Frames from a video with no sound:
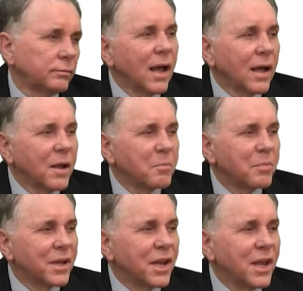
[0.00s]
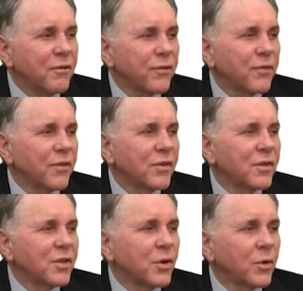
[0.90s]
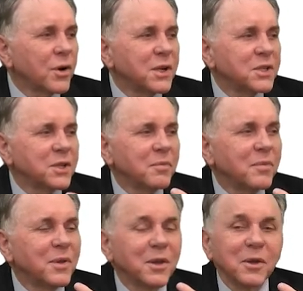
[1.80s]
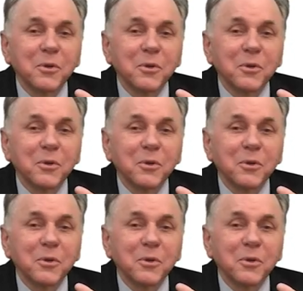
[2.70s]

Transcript: Uh, but if the organism